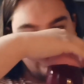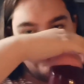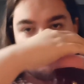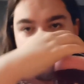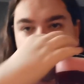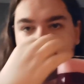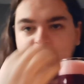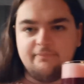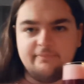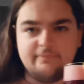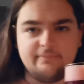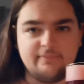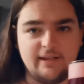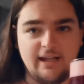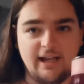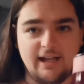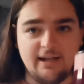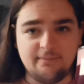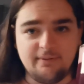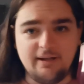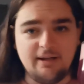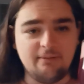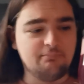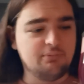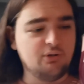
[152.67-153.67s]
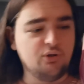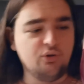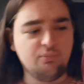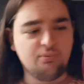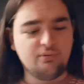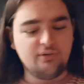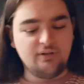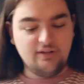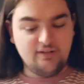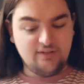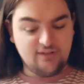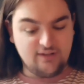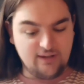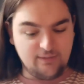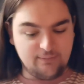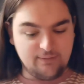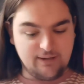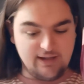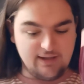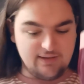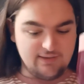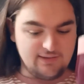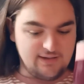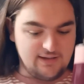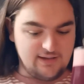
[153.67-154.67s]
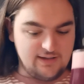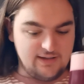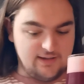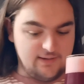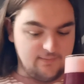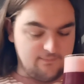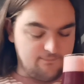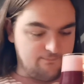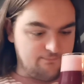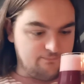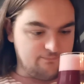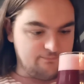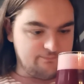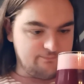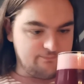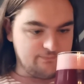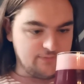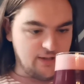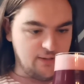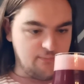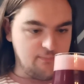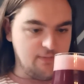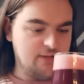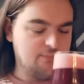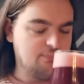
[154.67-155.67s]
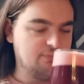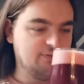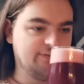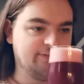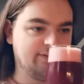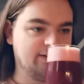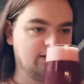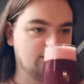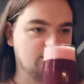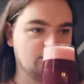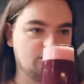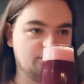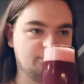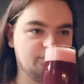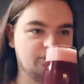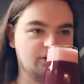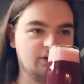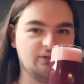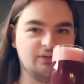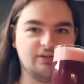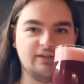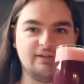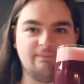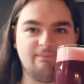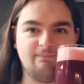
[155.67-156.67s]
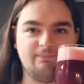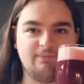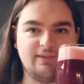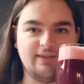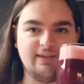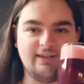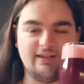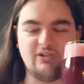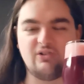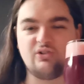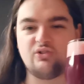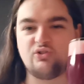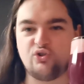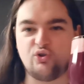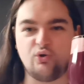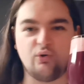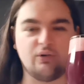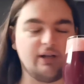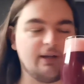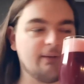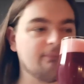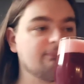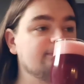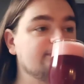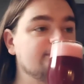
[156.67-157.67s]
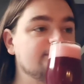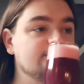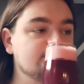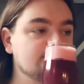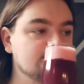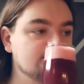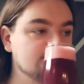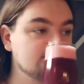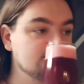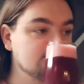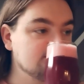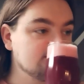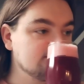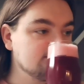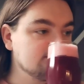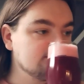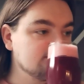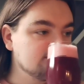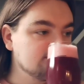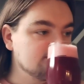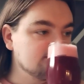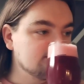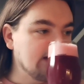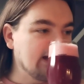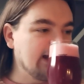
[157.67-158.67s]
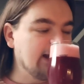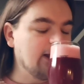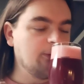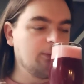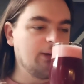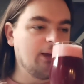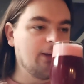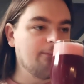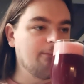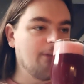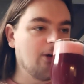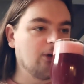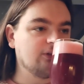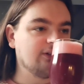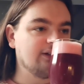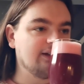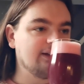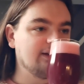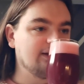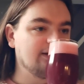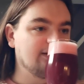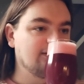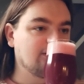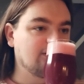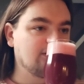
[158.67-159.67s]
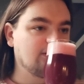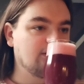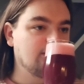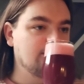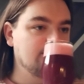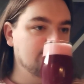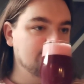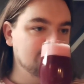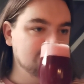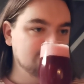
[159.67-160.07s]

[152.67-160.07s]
Yeah, I'm getting blueberries, I'm getting the maple syrup, you know, the sugar. A little bit of maltiness.